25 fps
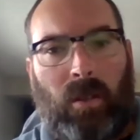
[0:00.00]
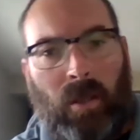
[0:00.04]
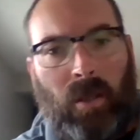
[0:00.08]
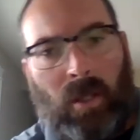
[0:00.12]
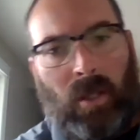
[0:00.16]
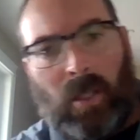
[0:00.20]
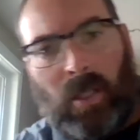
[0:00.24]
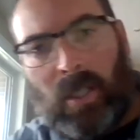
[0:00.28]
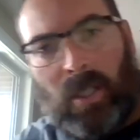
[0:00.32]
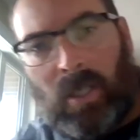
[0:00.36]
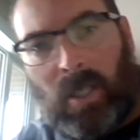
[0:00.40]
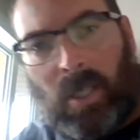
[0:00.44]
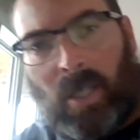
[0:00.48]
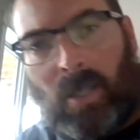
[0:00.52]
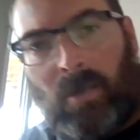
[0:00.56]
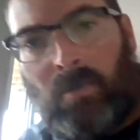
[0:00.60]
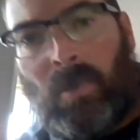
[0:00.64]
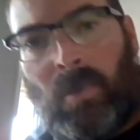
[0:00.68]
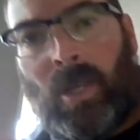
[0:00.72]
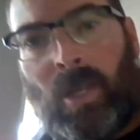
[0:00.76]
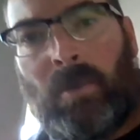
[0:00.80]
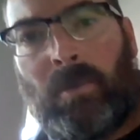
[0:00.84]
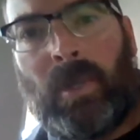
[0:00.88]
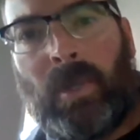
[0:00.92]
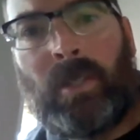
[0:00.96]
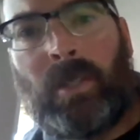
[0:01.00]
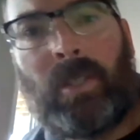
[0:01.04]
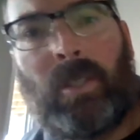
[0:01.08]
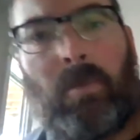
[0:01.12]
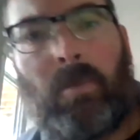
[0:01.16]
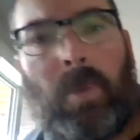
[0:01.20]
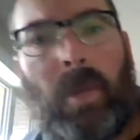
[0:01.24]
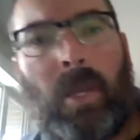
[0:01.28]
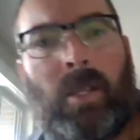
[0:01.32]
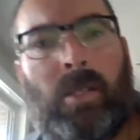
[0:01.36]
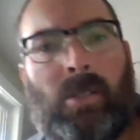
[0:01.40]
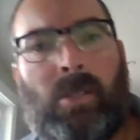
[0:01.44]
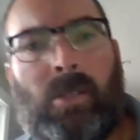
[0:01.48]
and again, maybe it
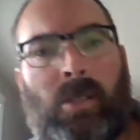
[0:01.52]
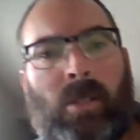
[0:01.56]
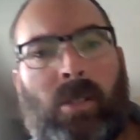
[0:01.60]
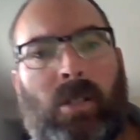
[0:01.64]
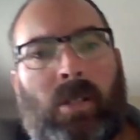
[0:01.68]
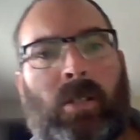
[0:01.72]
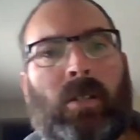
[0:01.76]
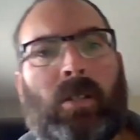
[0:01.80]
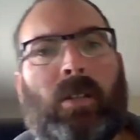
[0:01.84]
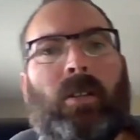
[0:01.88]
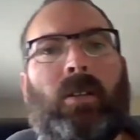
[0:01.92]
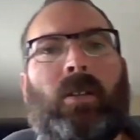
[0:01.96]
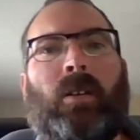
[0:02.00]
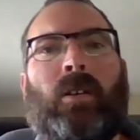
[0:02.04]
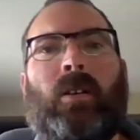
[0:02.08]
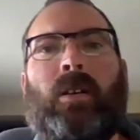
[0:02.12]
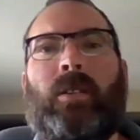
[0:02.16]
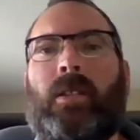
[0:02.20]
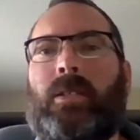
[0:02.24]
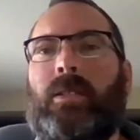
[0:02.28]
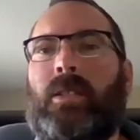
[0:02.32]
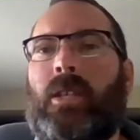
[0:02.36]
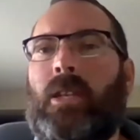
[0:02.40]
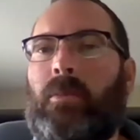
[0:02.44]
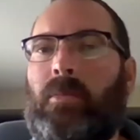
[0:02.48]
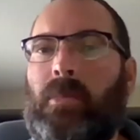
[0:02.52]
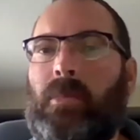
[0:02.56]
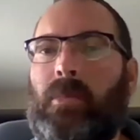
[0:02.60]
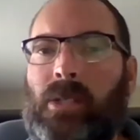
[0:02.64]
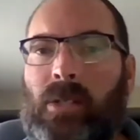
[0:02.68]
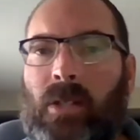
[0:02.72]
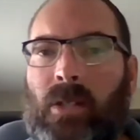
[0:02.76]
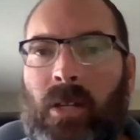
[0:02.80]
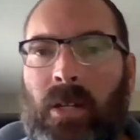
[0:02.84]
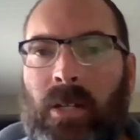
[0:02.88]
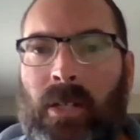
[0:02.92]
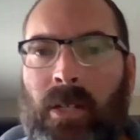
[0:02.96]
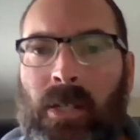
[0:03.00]
depends on on the type of
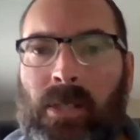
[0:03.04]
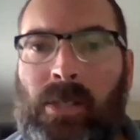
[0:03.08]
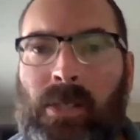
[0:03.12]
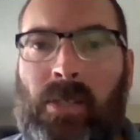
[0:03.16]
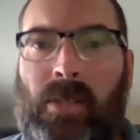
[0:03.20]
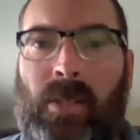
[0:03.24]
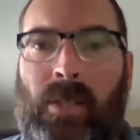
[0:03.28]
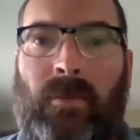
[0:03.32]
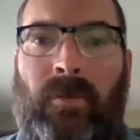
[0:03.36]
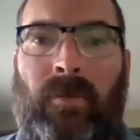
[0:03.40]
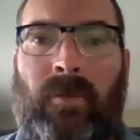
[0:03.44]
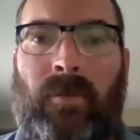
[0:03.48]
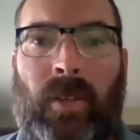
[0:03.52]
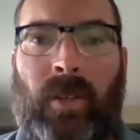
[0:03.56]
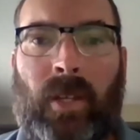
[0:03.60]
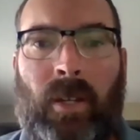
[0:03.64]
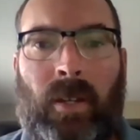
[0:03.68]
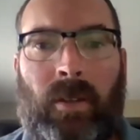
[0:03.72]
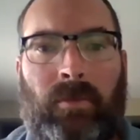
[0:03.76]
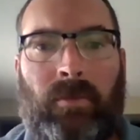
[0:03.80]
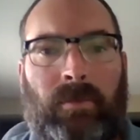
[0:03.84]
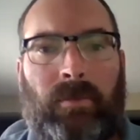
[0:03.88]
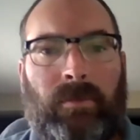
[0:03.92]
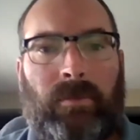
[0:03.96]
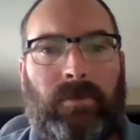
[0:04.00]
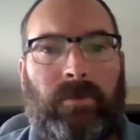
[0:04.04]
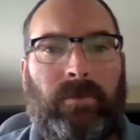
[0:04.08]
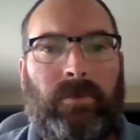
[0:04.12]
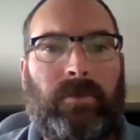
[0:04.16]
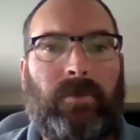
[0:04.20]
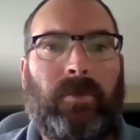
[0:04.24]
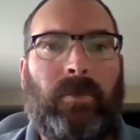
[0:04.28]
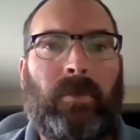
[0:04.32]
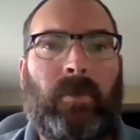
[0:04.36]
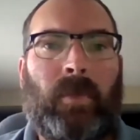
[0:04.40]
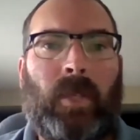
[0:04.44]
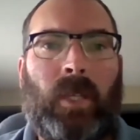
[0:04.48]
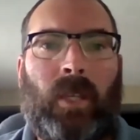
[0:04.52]
sawdust. If um,
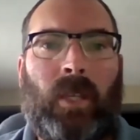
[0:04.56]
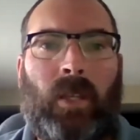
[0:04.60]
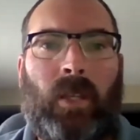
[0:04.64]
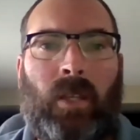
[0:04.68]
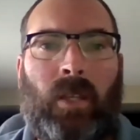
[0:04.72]
you